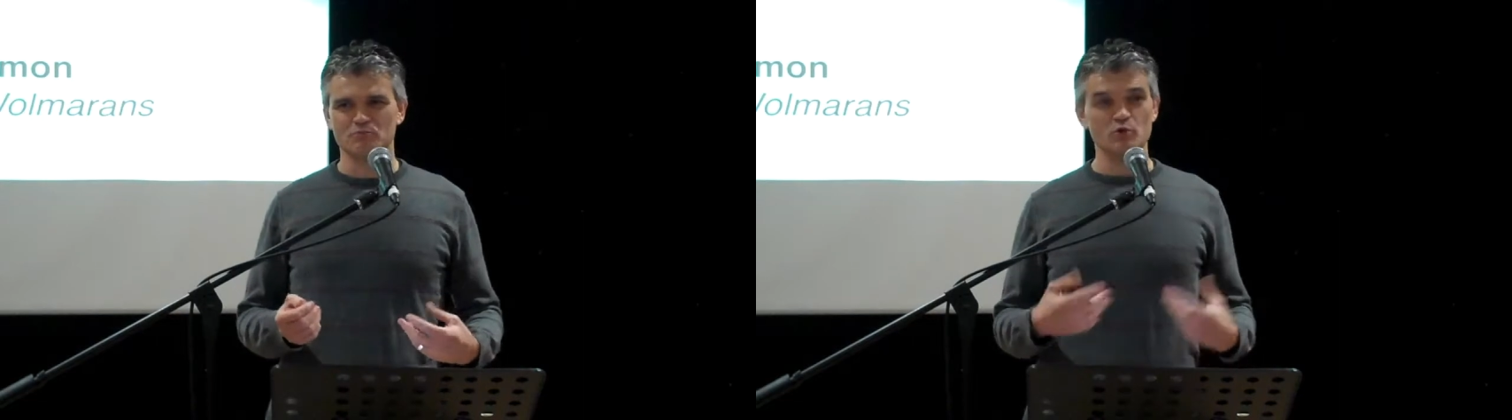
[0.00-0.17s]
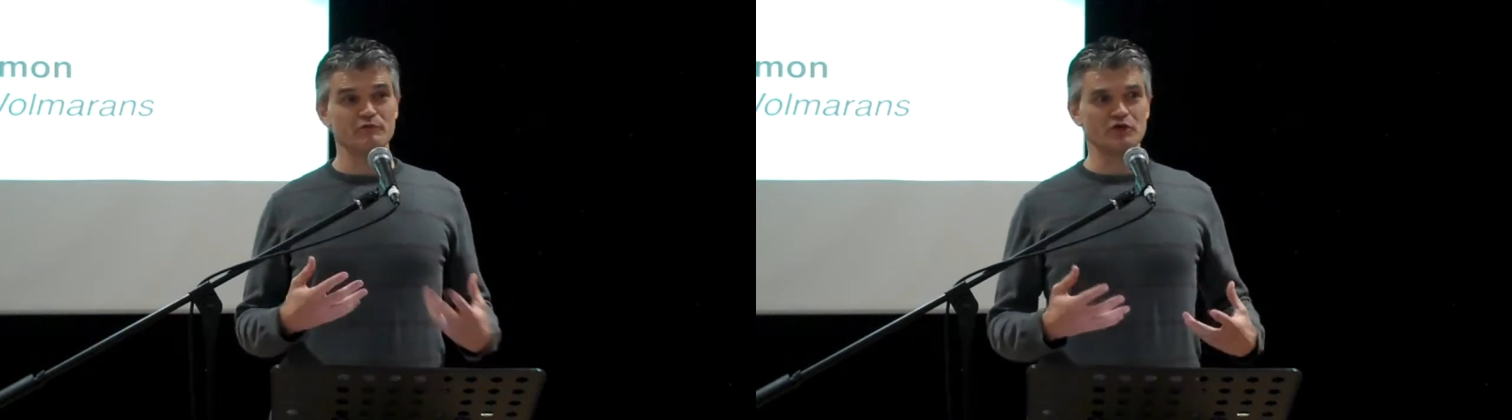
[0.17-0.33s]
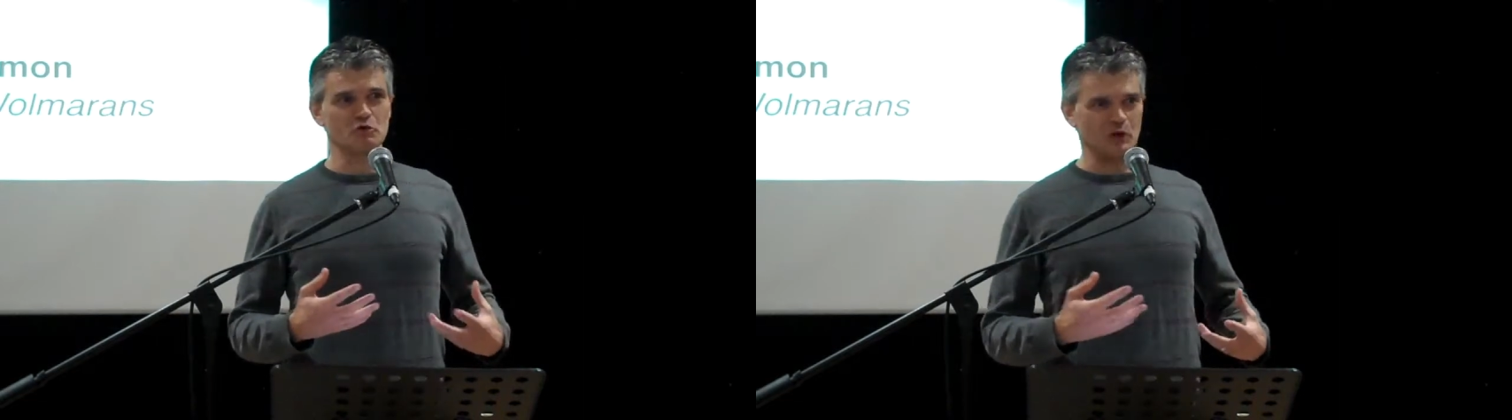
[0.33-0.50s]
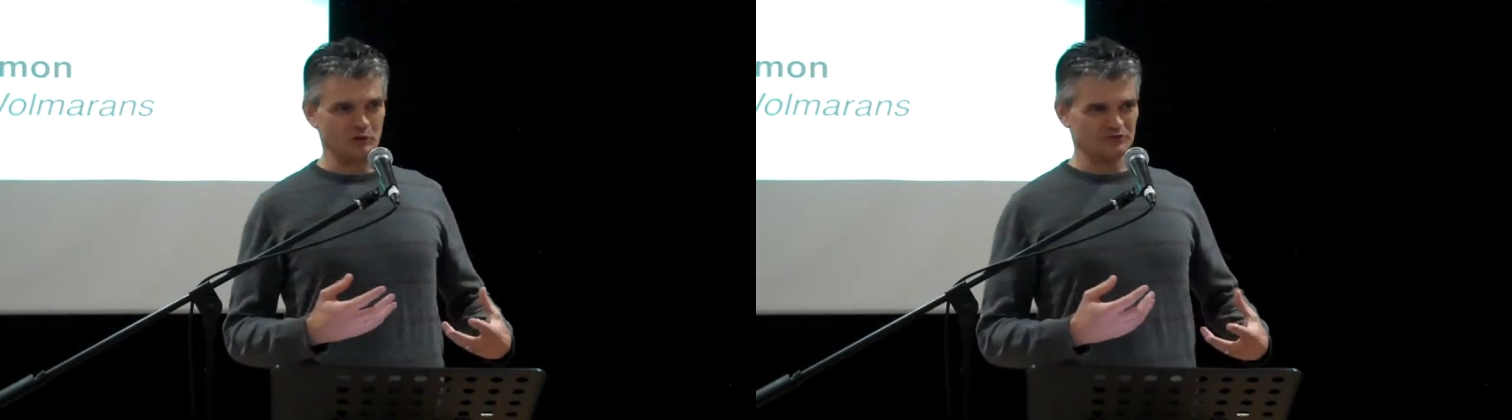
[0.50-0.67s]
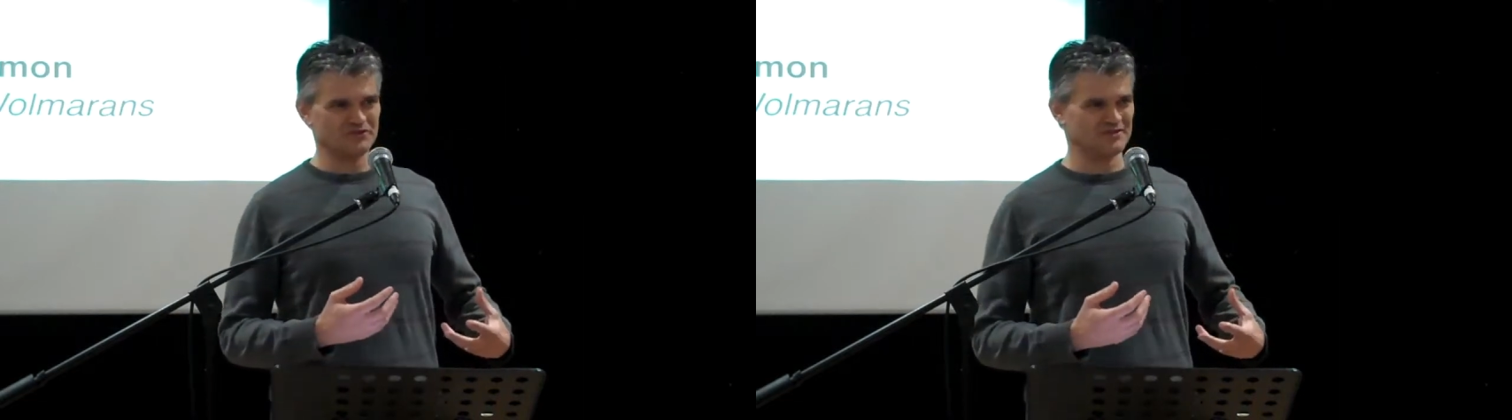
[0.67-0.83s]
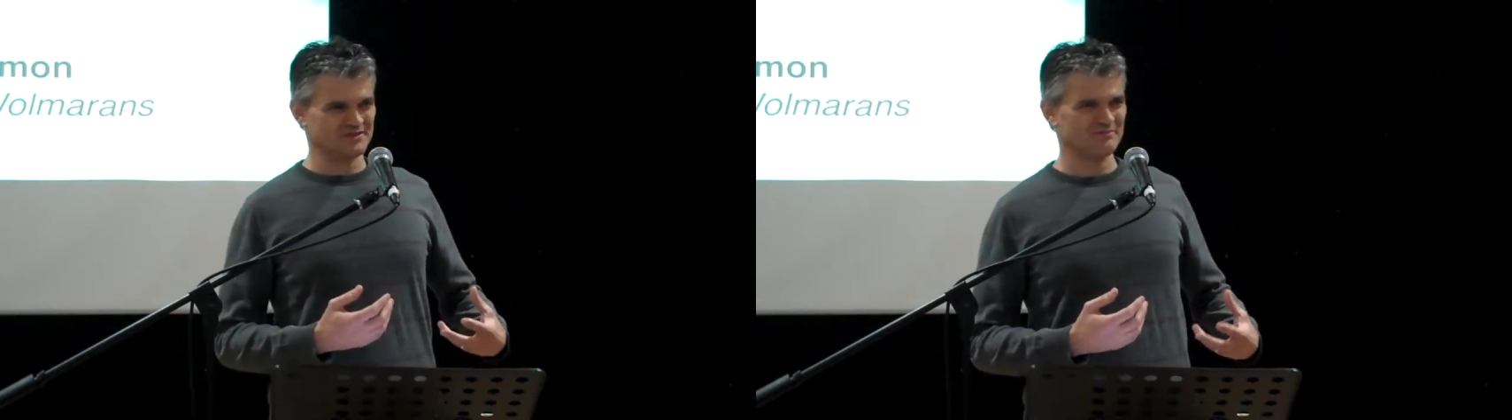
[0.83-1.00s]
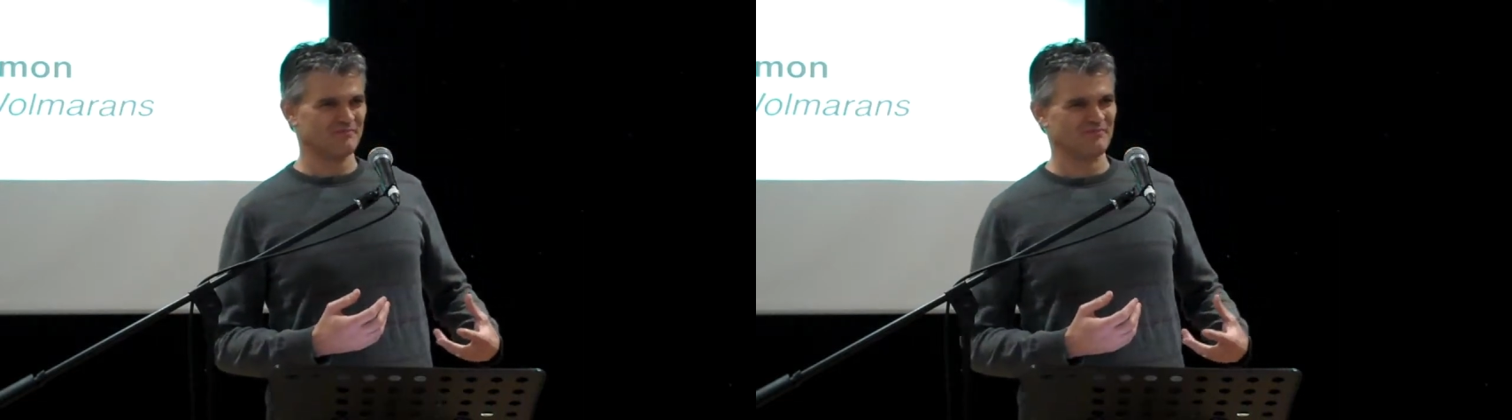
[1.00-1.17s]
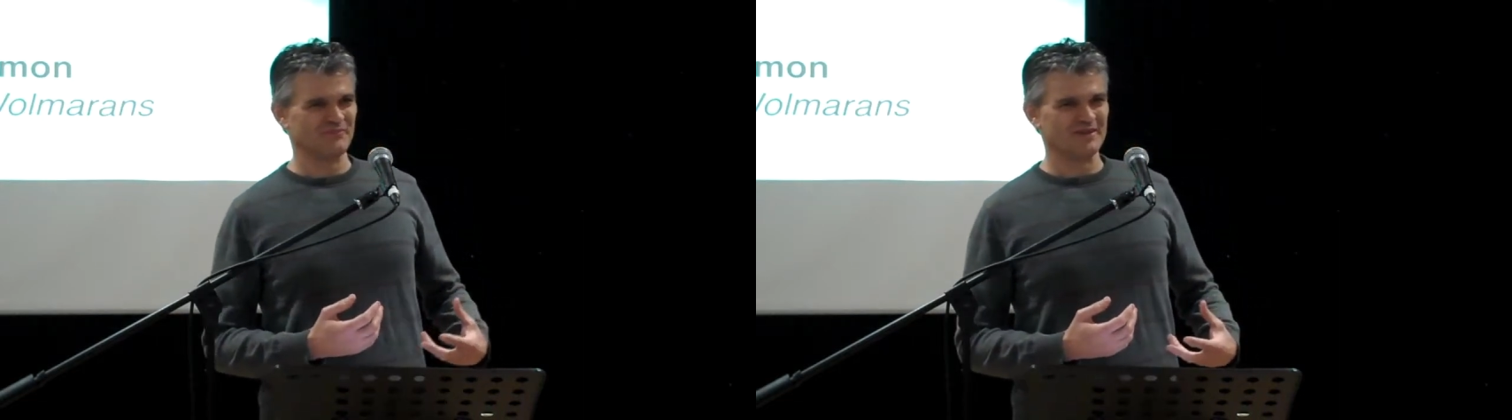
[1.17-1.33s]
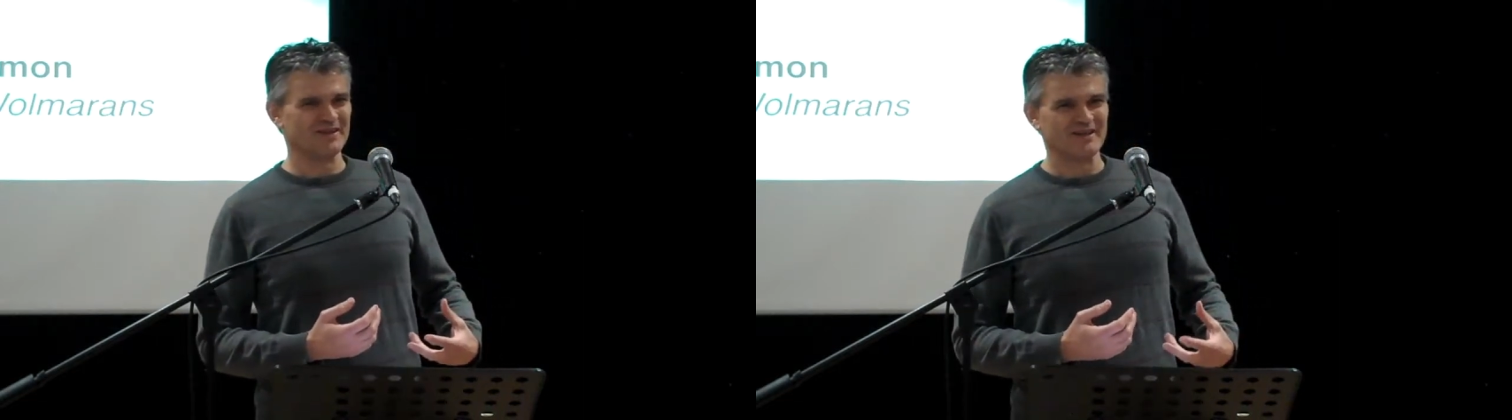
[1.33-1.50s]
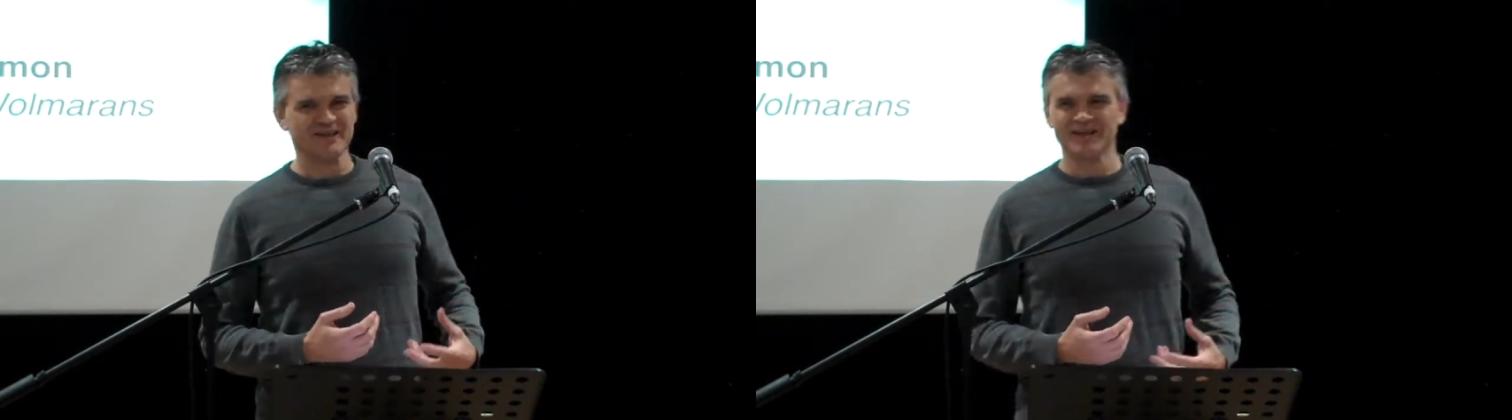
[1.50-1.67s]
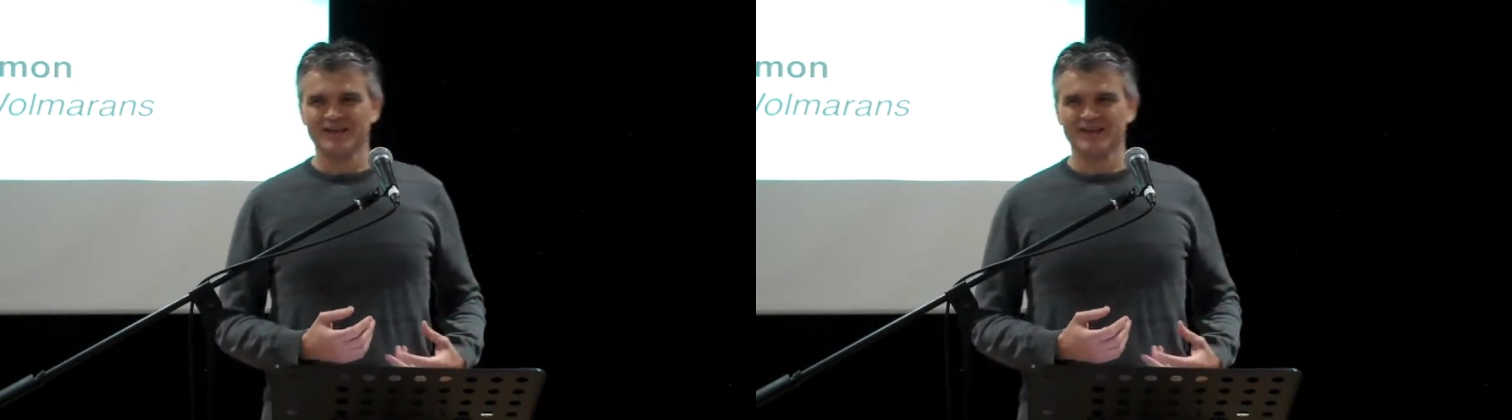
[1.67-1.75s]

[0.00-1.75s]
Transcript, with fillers: movie quotes.